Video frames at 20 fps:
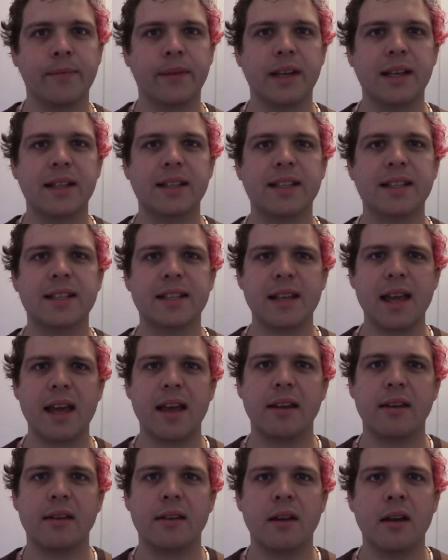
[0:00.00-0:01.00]

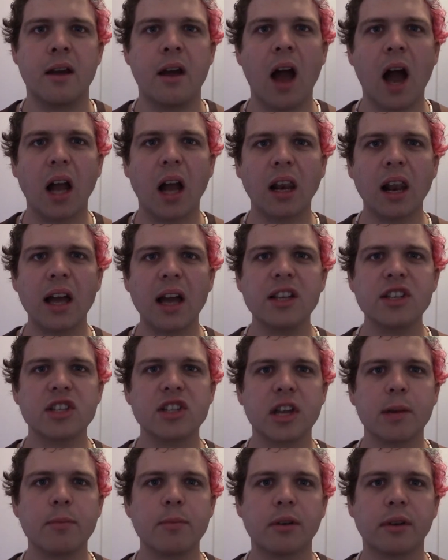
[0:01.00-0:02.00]
Instead, a large
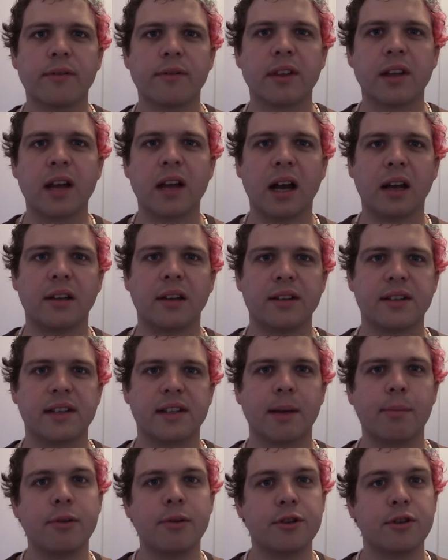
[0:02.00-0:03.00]
number of the colours
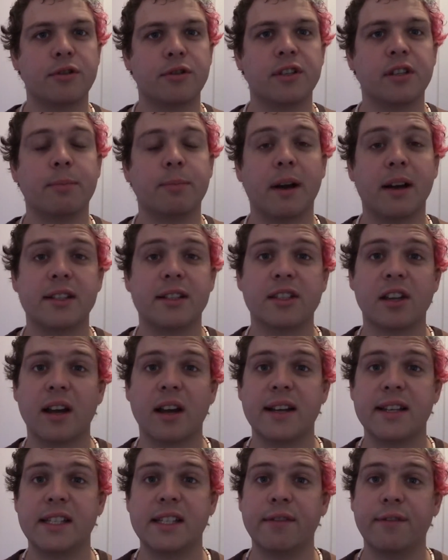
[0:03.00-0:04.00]
are produced by a
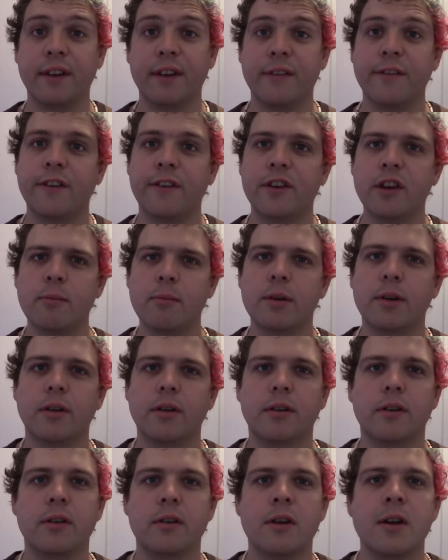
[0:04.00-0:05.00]
scientific
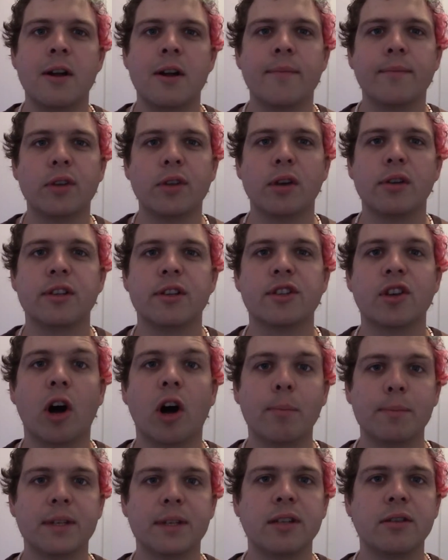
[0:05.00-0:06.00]
phenomenon known as
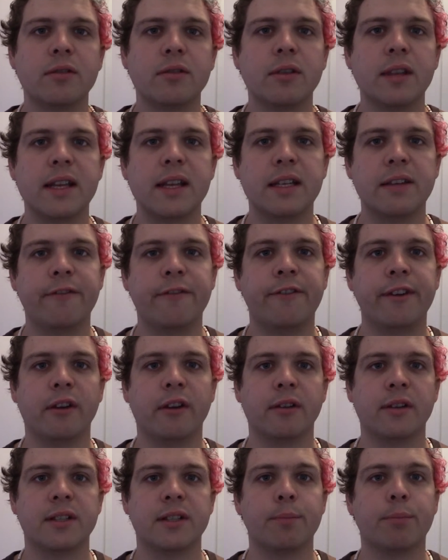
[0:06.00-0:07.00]
optical
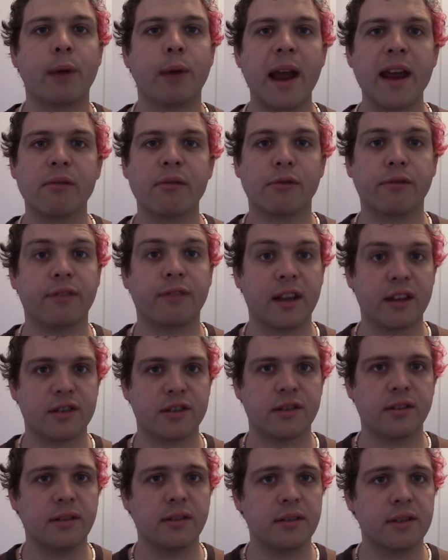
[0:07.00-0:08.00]
interference Bragg
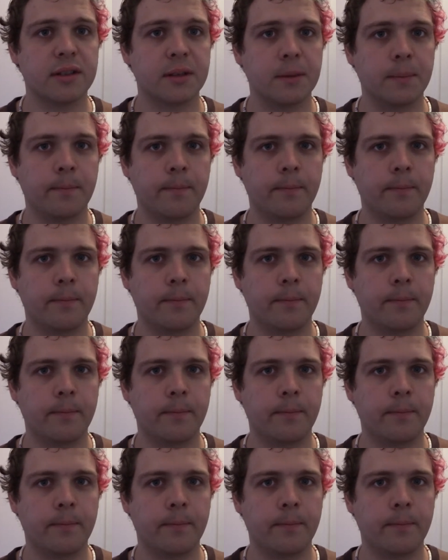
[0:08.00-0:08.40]
reflections.